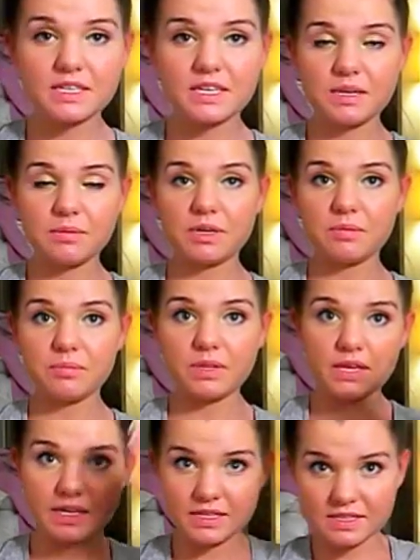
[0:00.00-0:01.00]
to keep it in
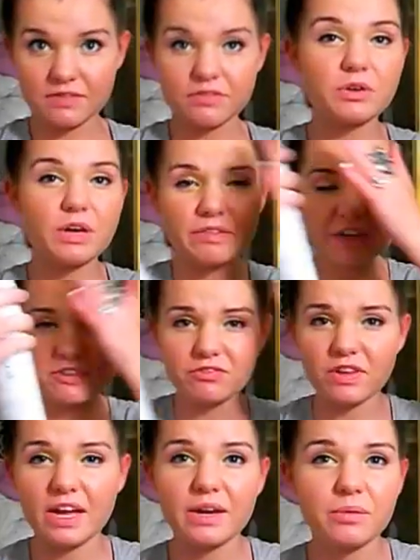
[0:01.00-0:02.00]
place. If you have any
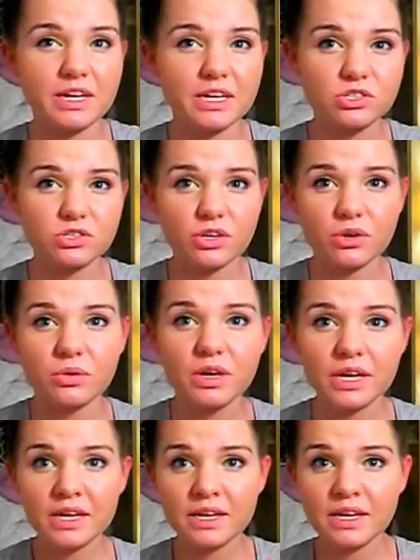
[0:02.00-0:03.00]
flyaways, you
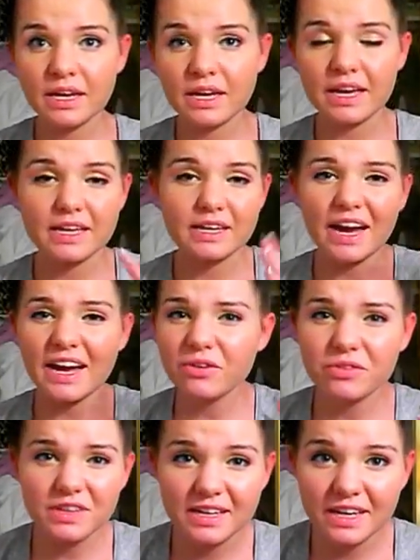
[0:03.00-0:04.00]
know, and I
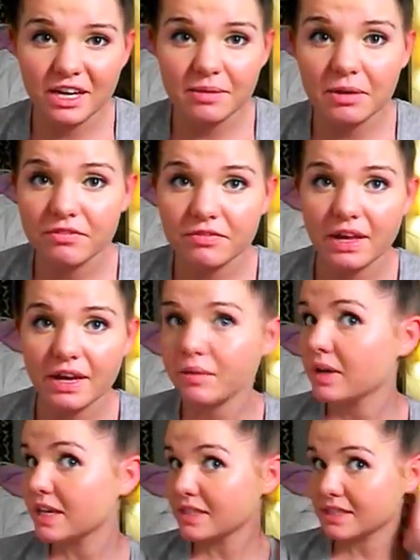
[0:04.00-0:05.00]
don't really care about
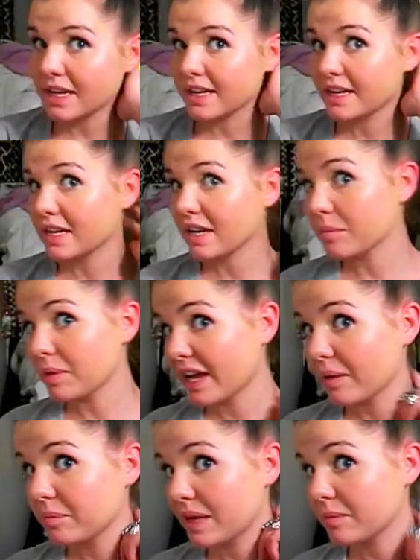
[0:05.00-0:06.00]
flyaways. I get them. I
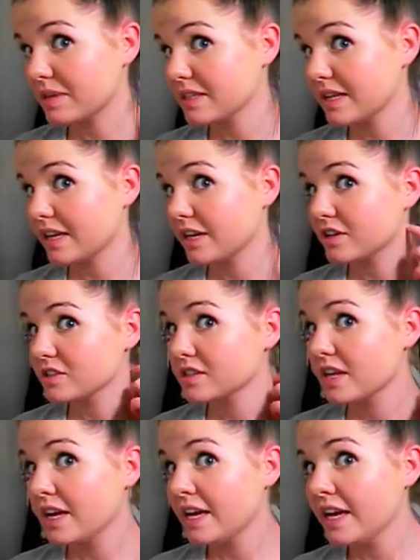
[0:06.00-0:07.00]
have baby
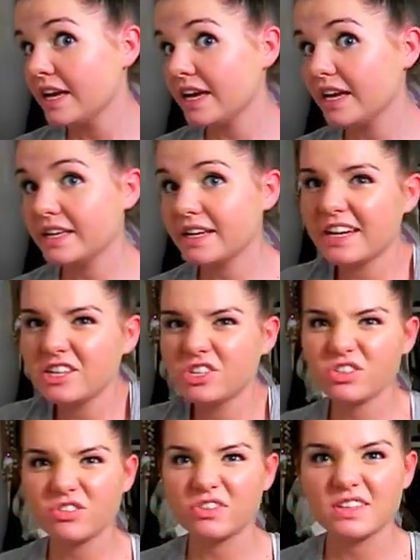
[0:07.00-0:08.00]
hairs, and I
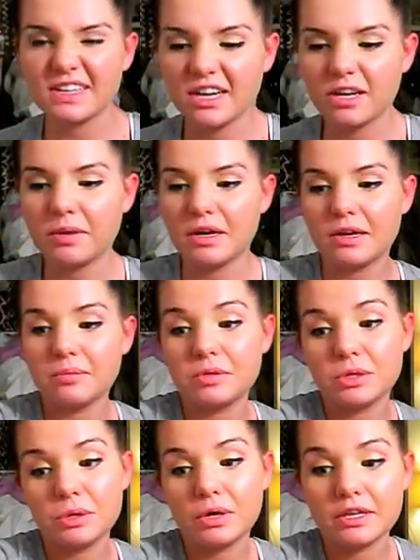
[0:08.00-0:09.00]
just don't really care about
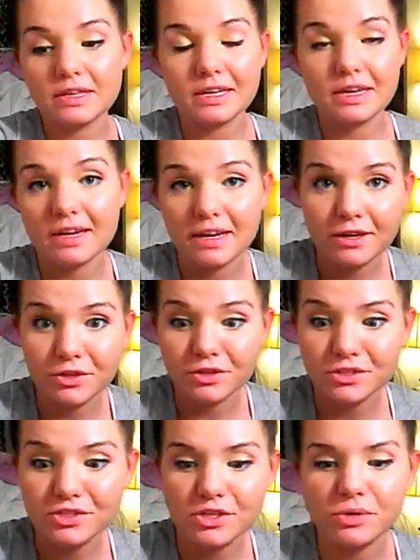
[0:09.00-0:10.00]
them. You know, I think it kind of
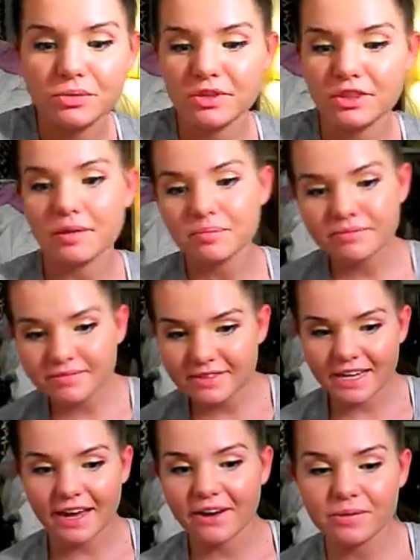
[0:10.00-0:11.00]
looks cute with them
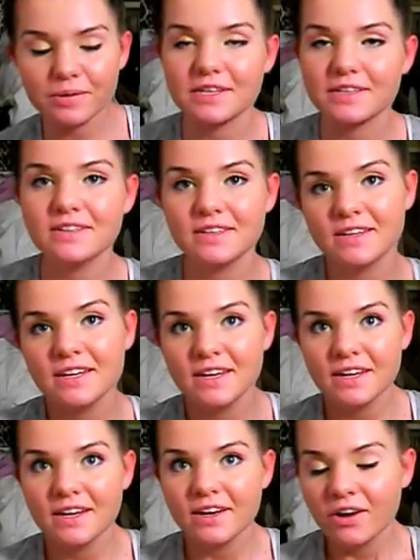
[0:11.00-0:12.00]
down and
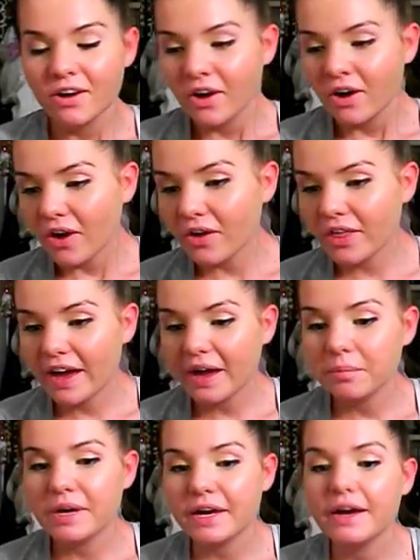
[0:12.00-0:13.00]
all
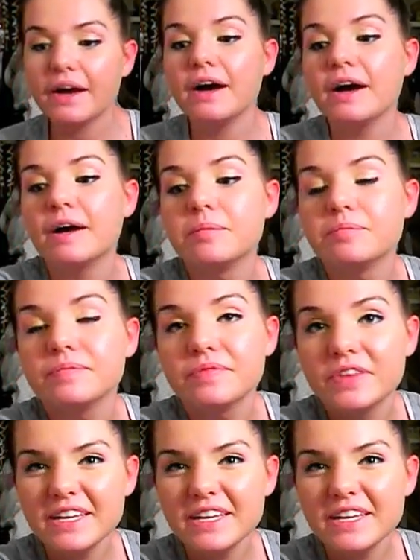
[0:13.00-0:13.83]
that but um